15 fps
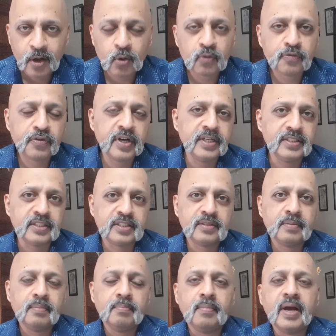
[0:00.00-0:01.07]
Hello
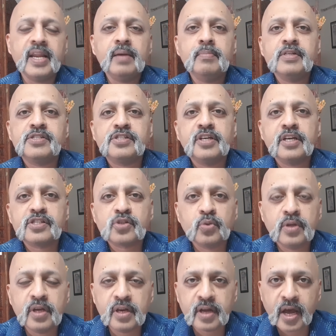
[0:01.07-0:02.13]
friends, my name is TS
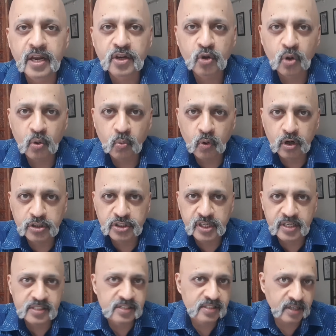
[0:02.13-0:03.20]
Sudhir and you are
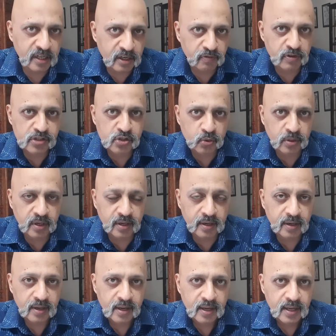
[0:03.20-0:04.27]
watching Study with
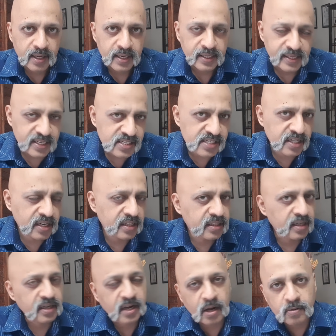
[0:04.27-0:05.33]
Sudhir. Yesterday,
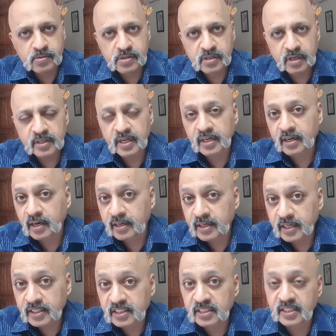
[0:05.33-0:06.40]
the council that
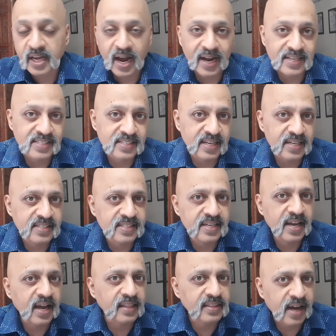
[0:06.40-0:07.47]
conducts the
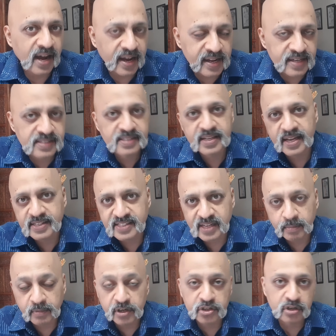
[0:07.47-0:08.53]
ICSE and the ISC
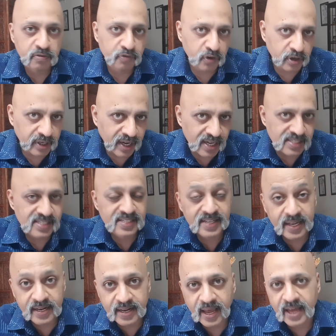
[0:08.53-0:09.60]
examination for class
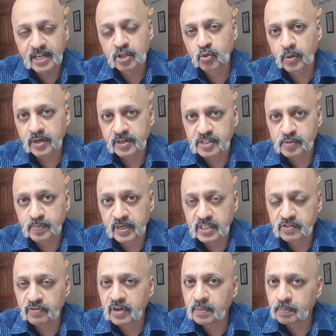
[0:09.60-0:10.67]
10 and 12
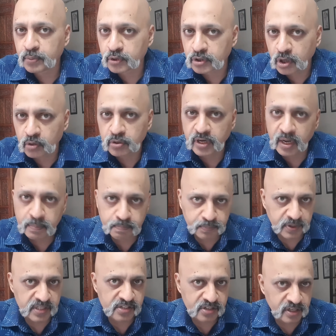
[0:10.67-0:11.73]
respectively put out a
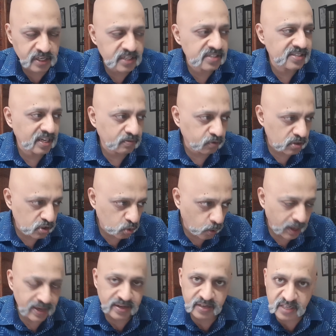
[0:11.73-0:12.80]
press release that was
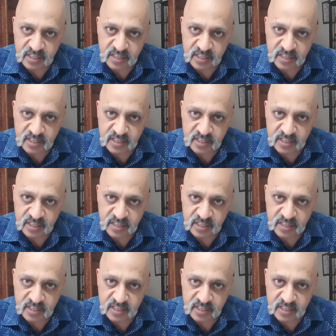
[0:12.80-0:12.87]
quite